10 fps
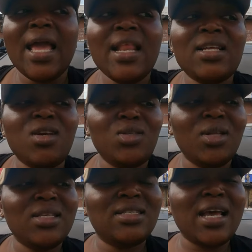and I just
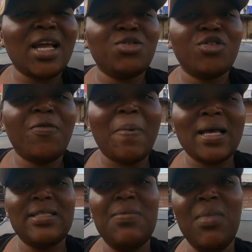saw this guy drove
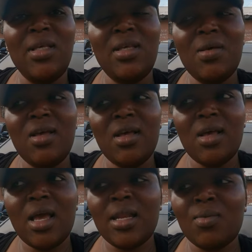past me,
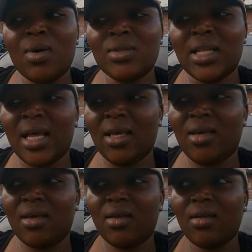and it was like,
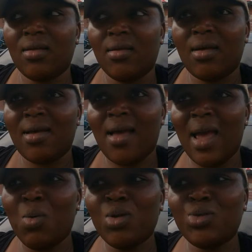I